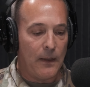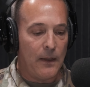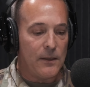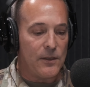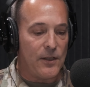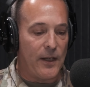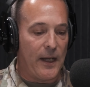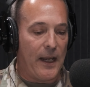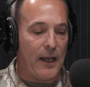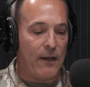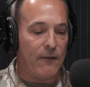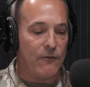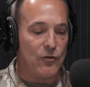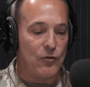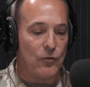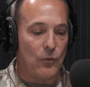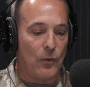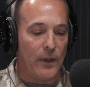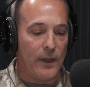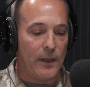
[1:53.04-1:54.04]
Today I've
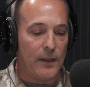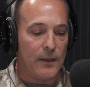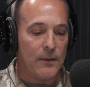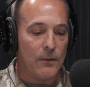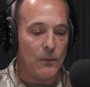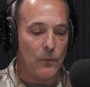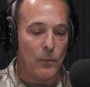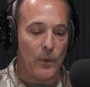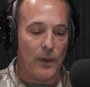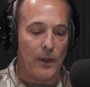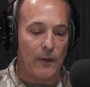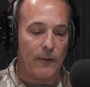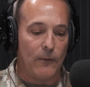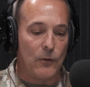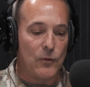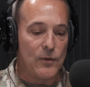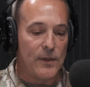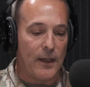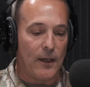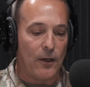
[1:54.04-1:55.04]
joined with
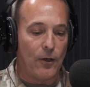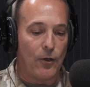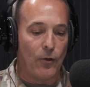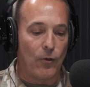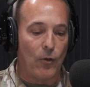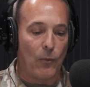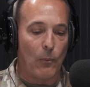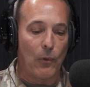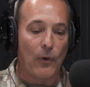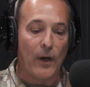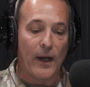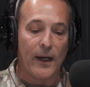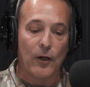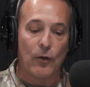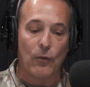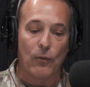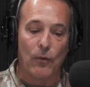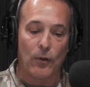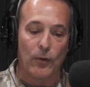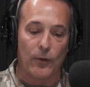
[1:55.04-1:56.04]
Lieutenant Colonel Brian
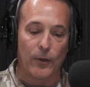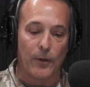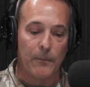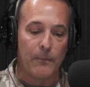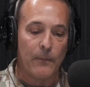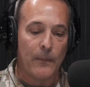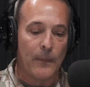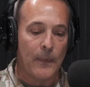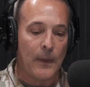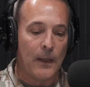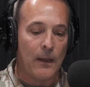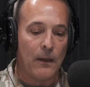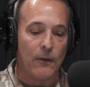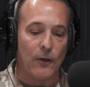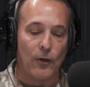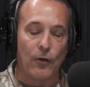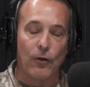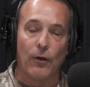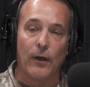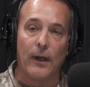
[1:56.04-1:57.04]
Kroller,
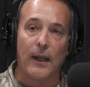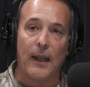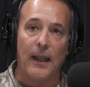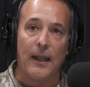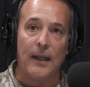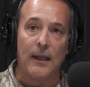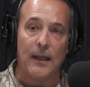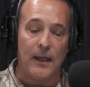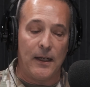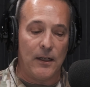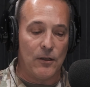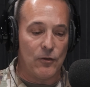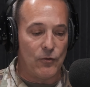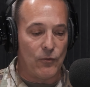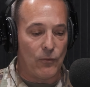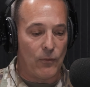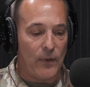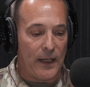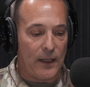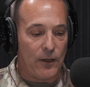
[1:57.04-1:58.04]
the current A8
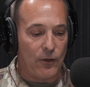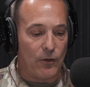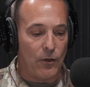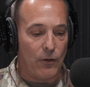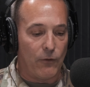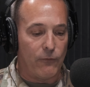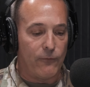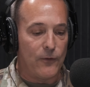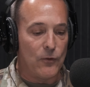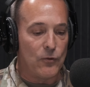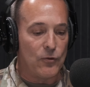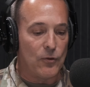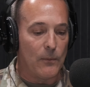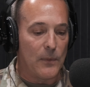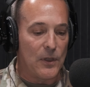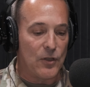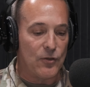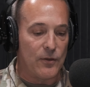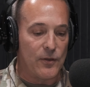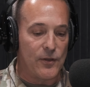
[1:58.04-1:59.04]
Director of Future
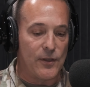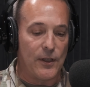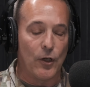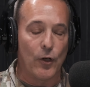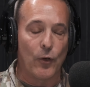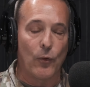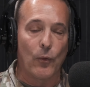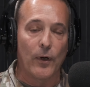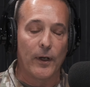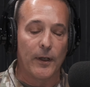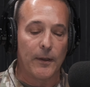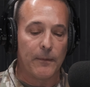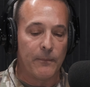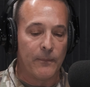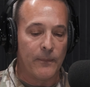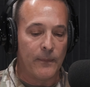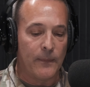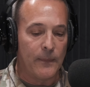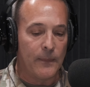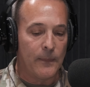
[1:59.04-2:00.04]
Missions here in Oregon.
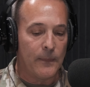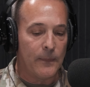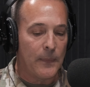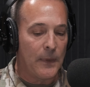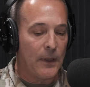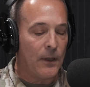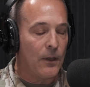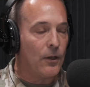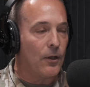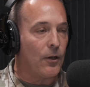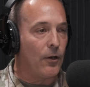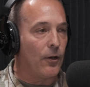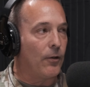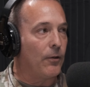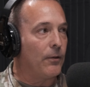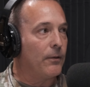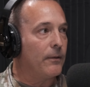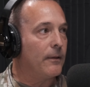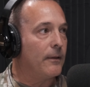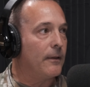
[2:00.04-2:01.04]

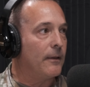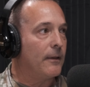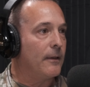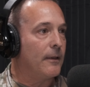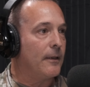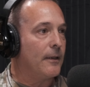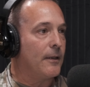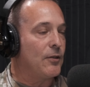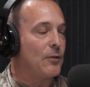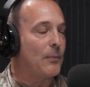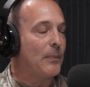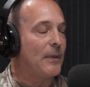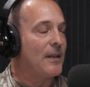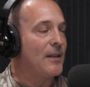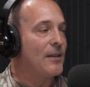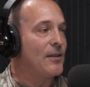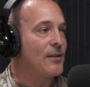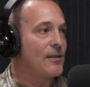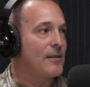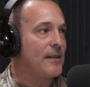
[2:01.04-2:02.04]
Colonel, could you
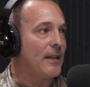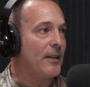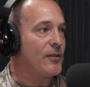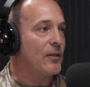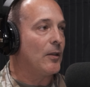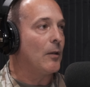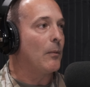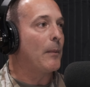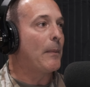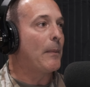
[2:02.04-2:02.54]
please tell us a little bit